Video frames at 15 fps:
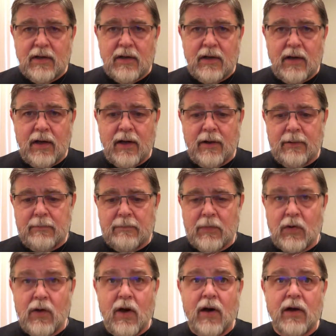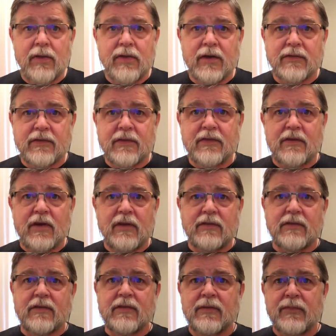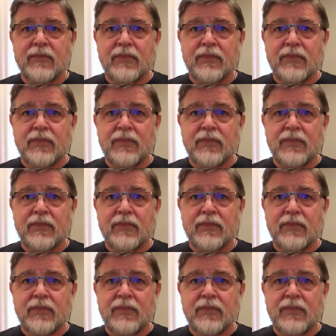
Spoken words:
law that states,